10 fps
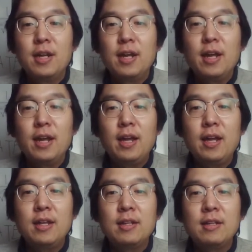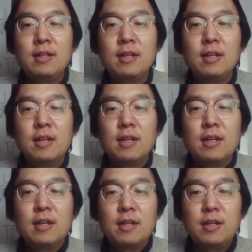and
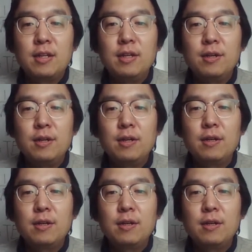here,